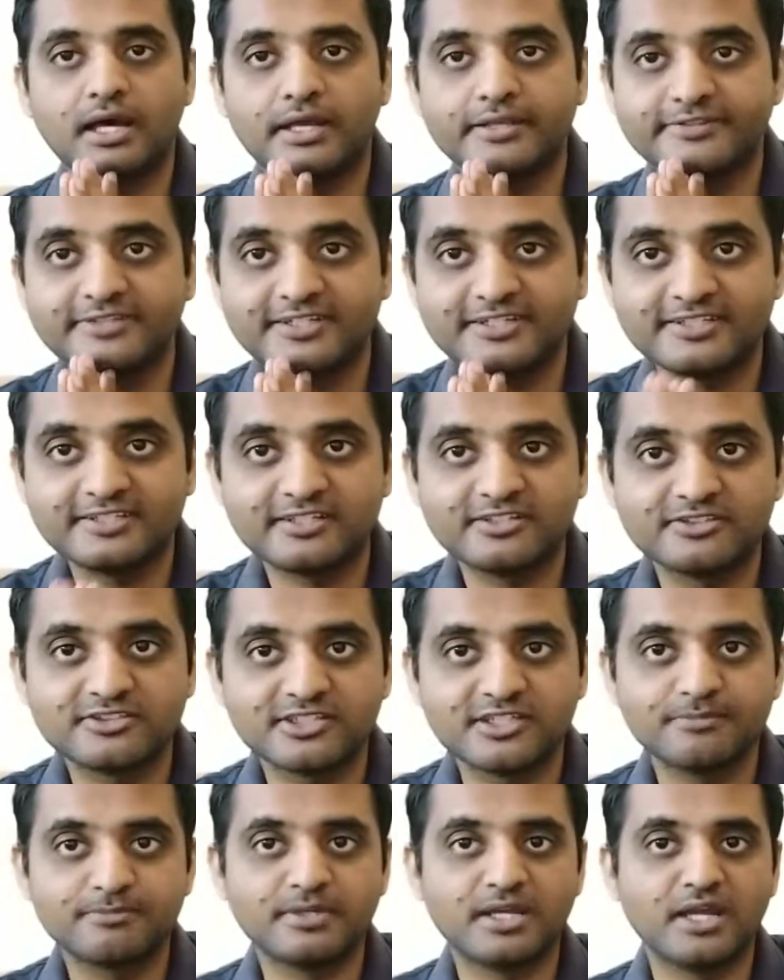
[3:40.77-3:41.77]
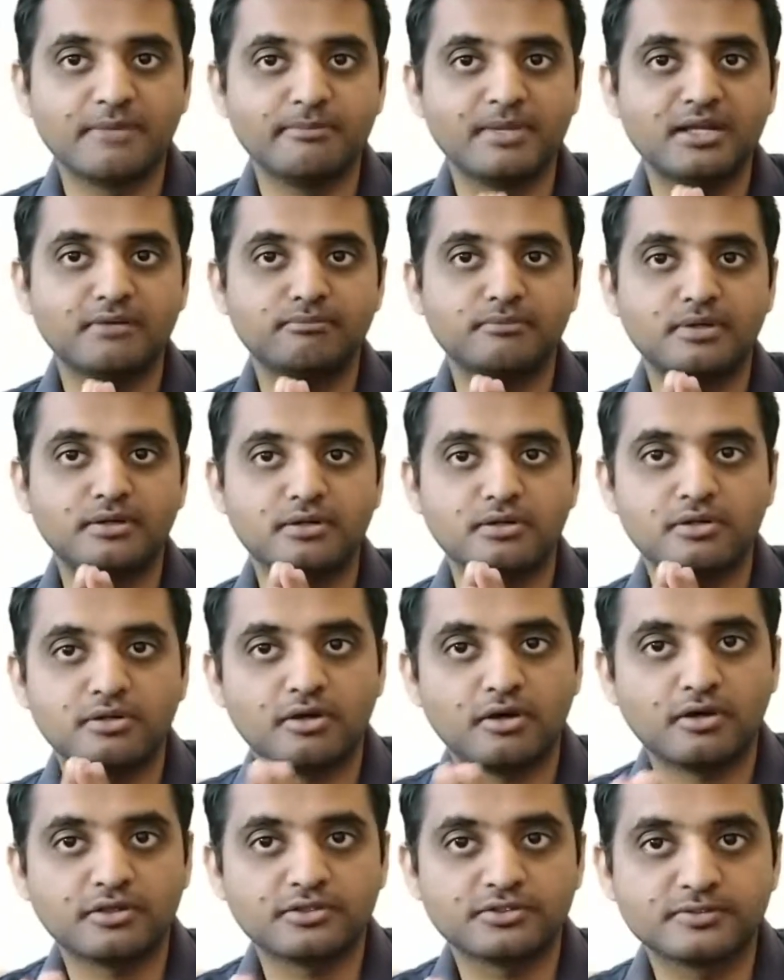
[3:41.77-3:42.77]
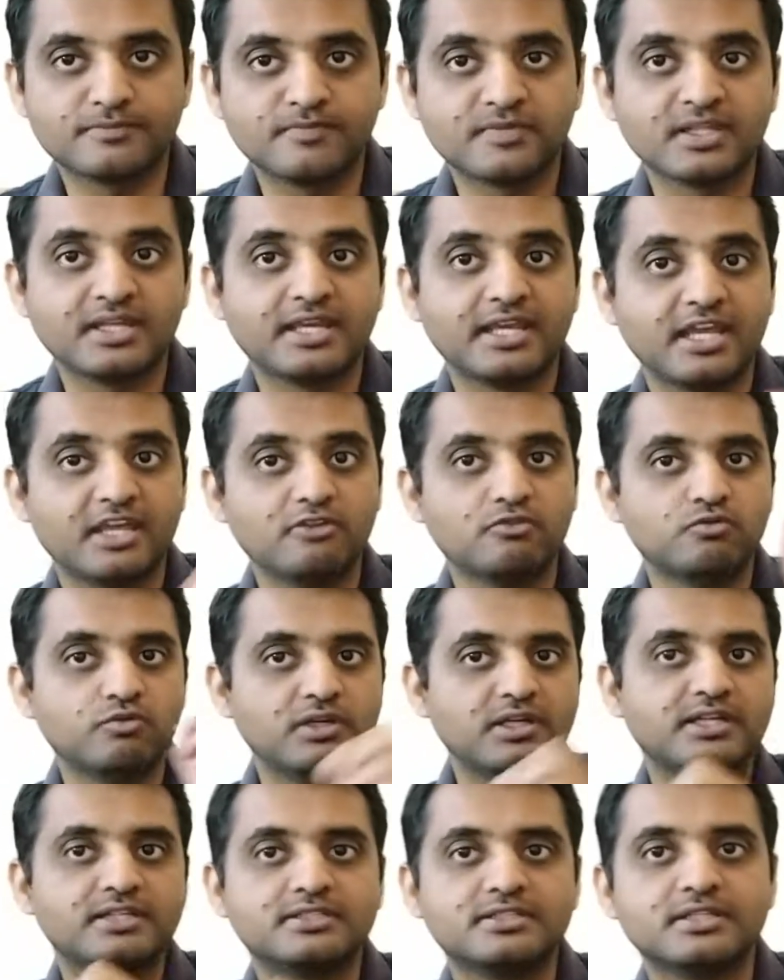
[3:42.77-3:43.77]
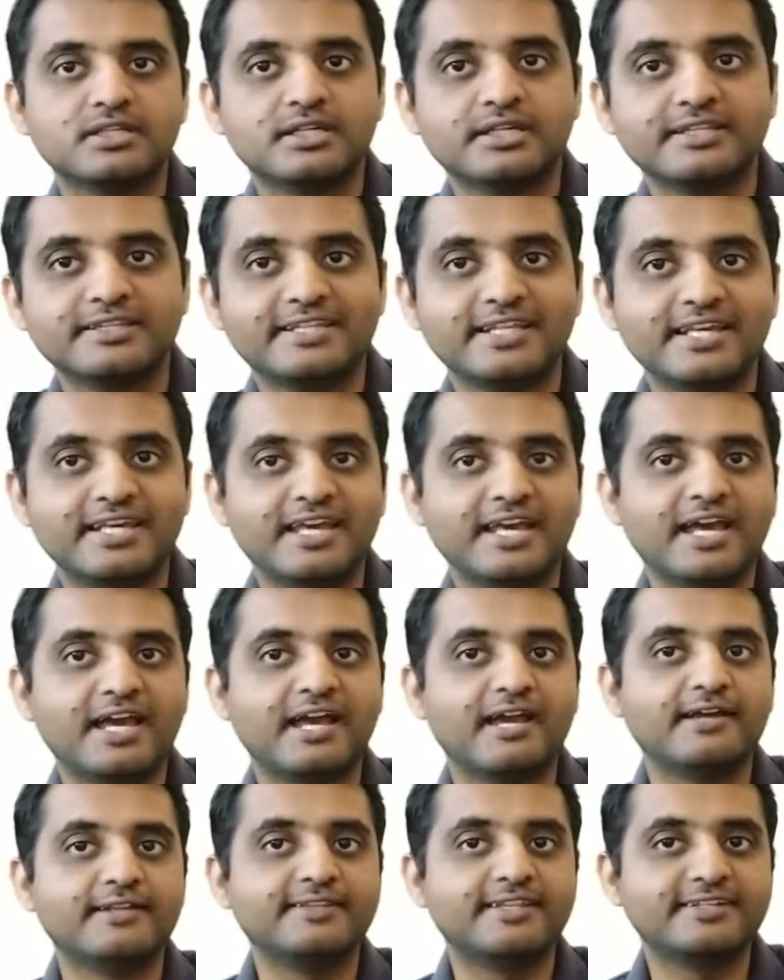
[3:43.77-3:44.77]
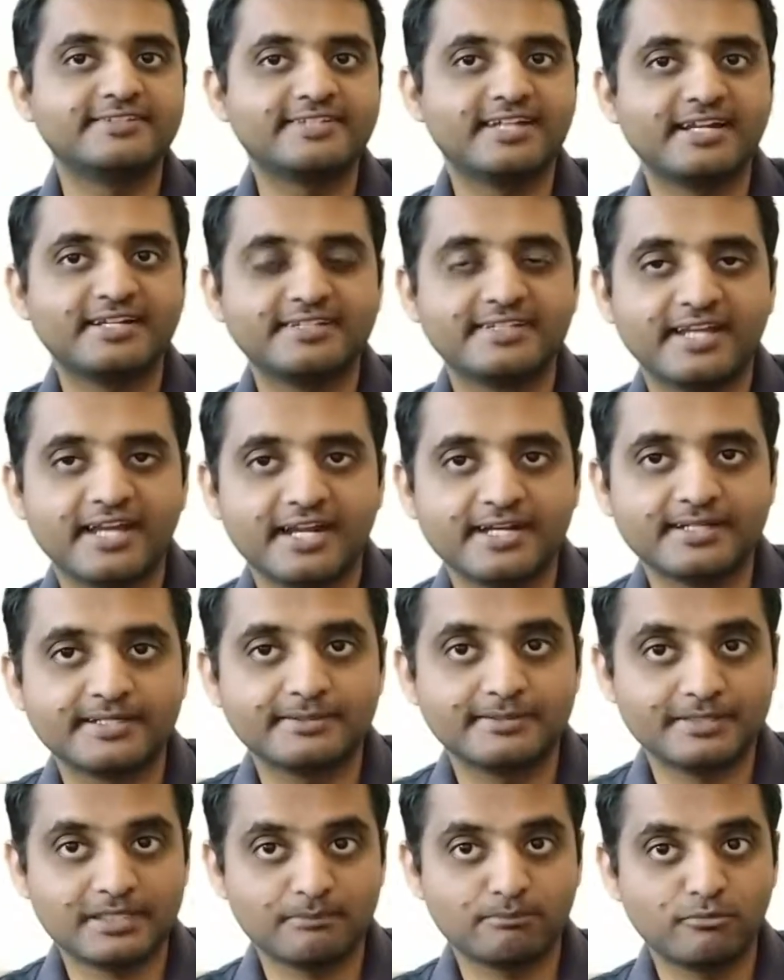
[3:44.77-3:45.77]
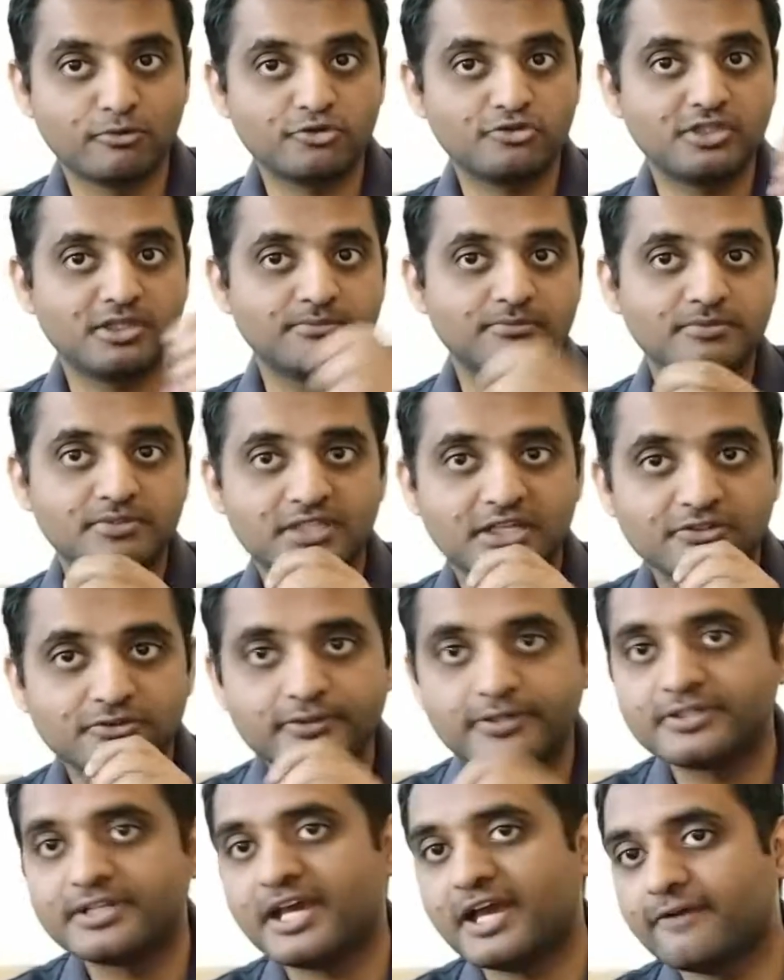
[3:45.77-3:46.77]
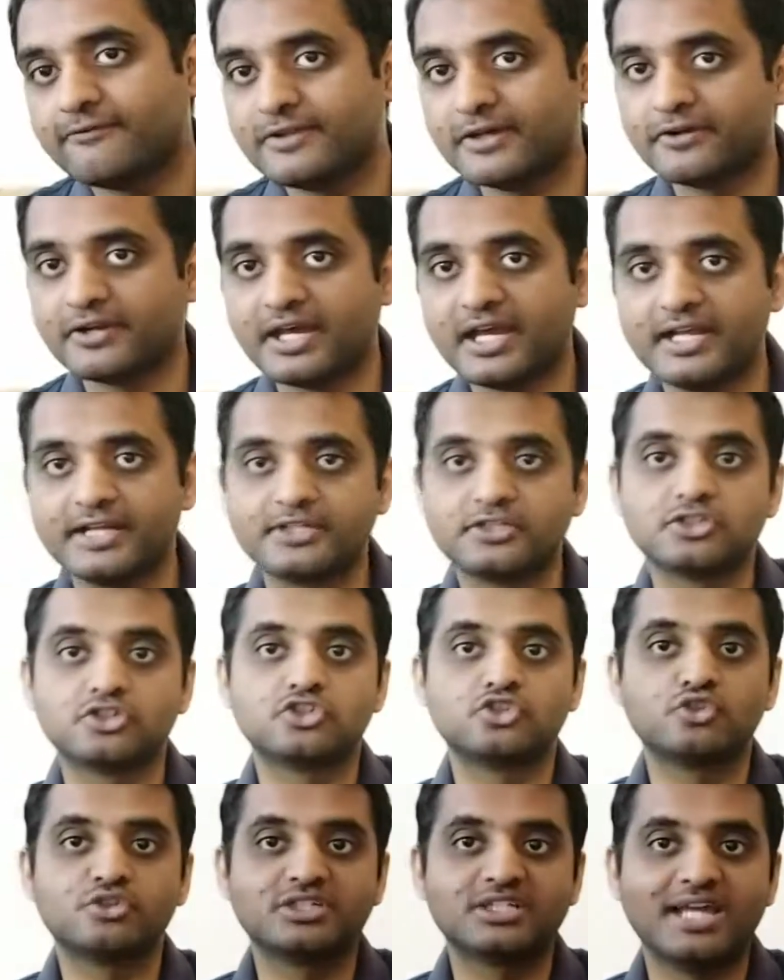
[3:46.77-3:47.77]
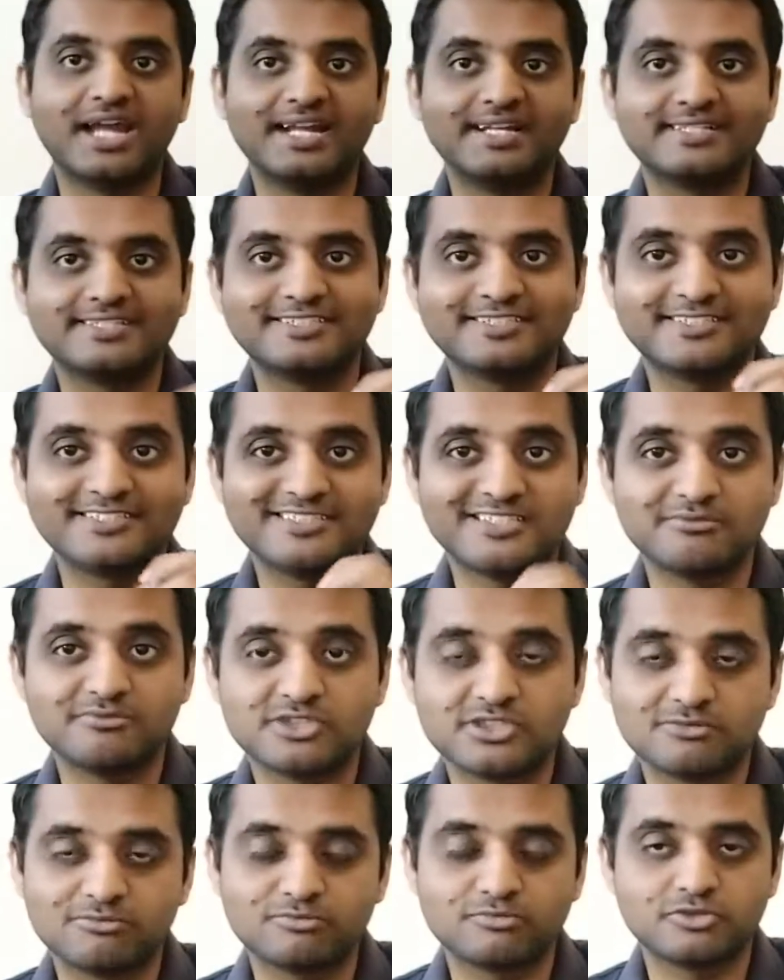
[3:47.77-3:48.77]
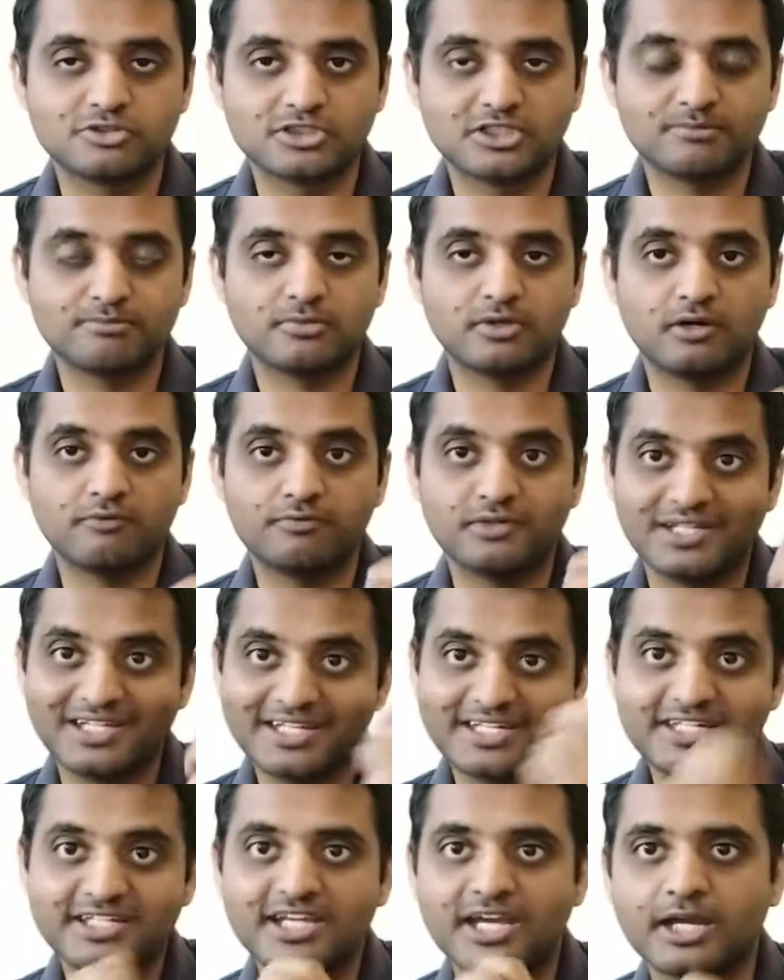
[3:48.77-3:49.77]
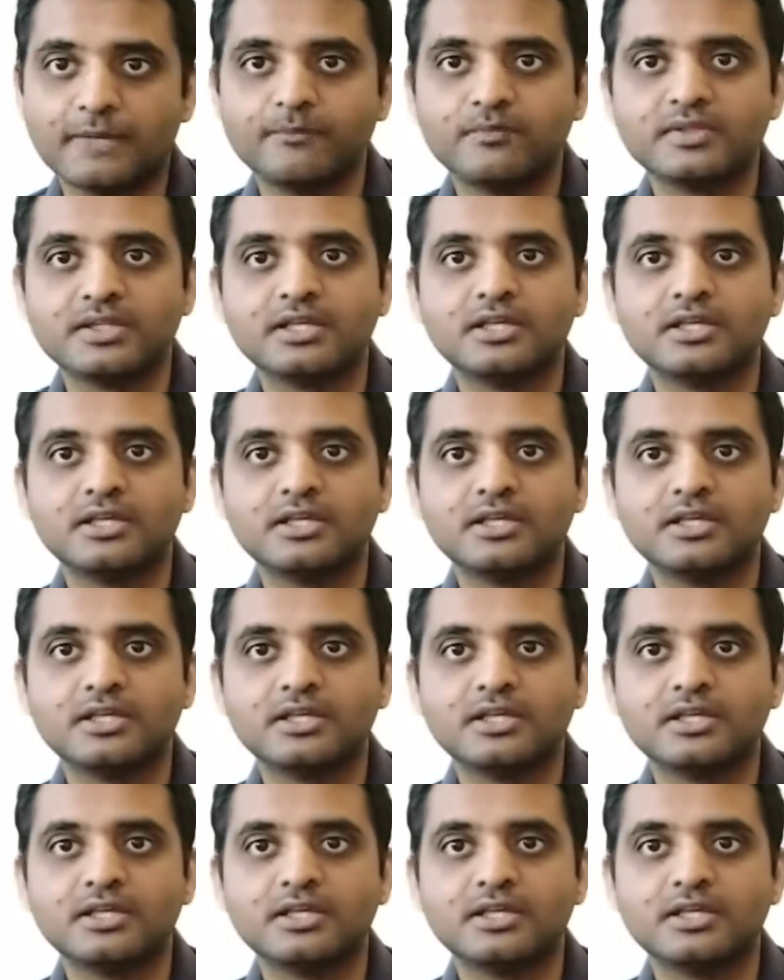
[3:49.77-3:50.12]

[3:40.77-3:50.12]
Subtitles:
citizenship amendment laws, in which they said that the Muslim does not have the right to get citizenship of India.